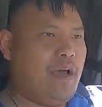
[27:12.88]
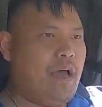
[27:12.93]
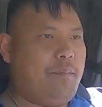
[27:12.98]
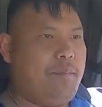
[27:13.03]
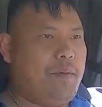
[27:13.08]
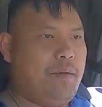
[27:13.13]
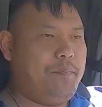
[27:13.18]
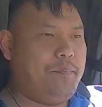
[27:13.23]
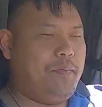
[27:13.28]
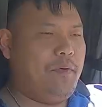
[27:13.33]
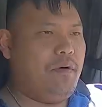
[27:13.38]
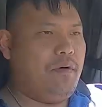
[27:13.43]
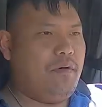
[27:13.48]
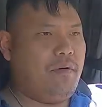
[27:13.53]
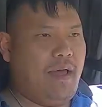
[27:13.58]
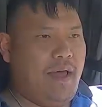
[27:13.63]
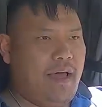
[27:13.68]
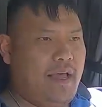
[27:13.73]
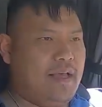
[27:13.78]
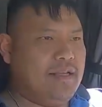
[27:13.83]
got
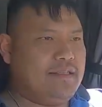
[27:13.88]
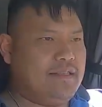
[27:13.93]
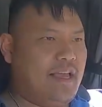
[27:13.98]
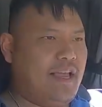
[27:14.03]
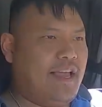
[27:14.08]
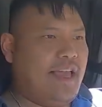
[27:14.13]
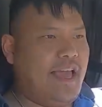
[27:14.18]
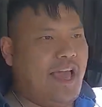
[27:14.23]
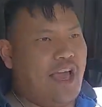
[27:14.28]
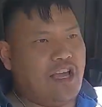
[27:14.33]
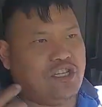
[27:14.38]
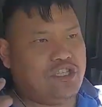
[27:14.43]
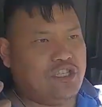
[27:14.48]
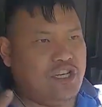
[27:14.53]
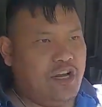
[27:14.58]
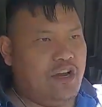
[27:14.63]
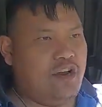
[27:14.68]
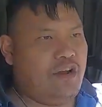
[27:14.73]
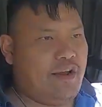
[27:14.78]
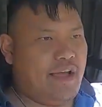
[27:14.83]
people as a
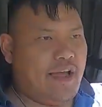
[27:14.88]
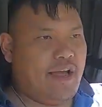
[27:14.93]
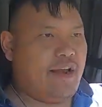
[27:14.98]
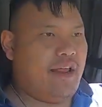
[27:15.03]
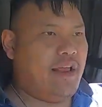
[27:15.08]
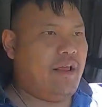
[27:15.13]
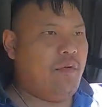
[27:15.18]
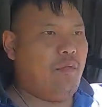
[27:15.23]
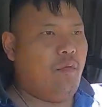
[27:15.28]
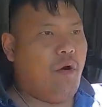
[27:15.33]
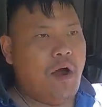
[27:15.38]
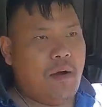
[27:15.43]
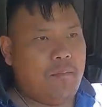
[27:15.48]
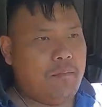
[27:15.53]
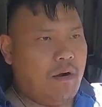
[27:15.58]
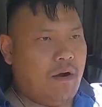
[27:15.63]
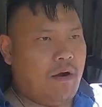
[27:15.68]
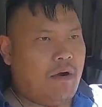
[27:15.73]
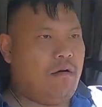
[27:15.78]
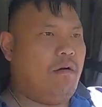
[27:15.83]
cashier at a
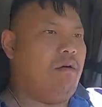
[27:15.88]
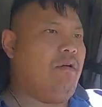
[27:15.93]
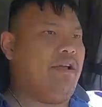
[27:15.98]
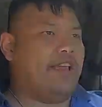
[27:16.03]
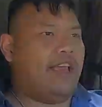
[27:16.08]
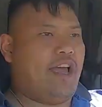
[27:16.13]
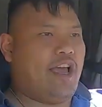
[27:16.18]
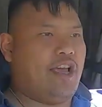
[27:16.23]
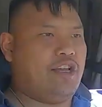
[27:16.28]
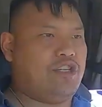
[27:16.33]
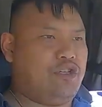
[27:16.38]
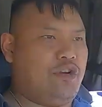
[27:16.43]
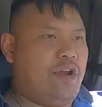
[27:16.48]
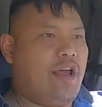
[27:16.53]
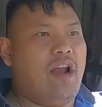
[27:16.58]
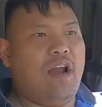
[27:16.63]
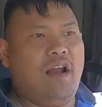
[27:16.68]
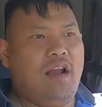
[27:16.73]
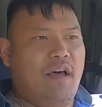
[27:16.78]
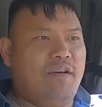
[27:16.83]
Walmart or a cashier
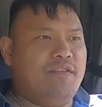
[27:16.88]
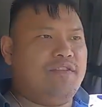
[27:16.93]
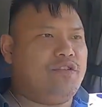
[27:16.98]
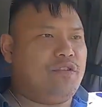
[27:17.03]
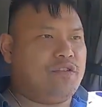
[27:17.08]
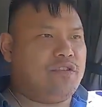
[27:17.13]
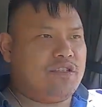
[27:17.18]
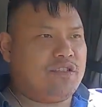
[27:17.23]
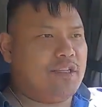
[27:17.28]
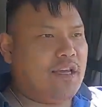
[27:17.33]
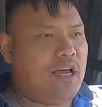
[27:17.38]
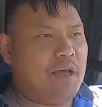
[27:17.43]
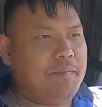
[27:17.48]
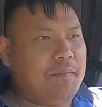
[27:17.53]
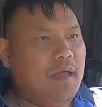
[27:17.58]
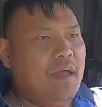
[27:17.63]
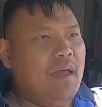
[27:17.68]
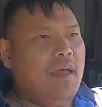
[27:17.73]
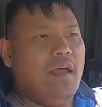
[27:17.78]
at a Love's truck stop.